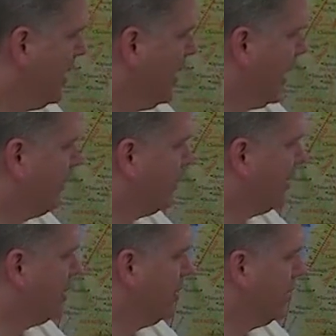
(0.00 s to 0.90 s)
I
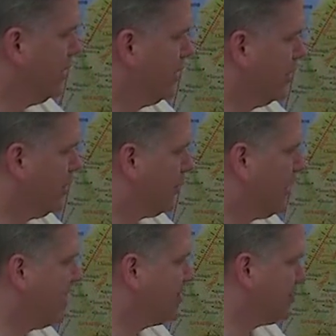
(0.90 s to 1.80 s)
put the Lord
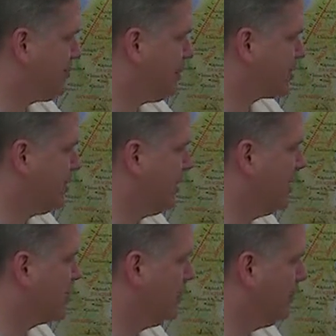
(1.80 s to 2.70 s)
has this personal
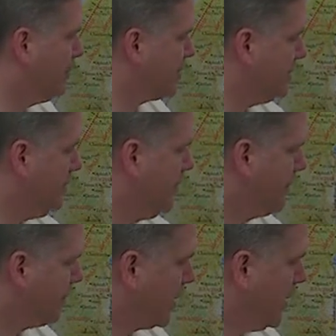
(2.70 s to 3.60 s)
angel, and we put some
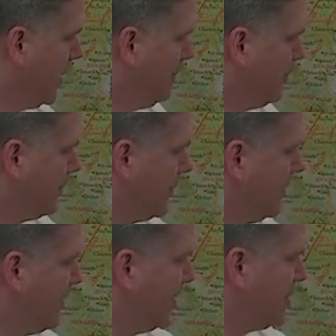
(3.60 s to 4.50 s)
um,
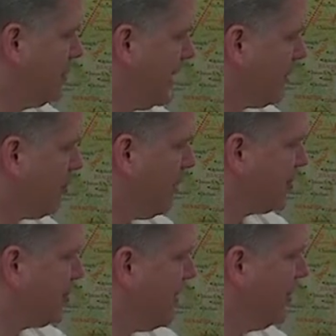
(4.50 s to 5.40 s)
things in it, but I crossed off the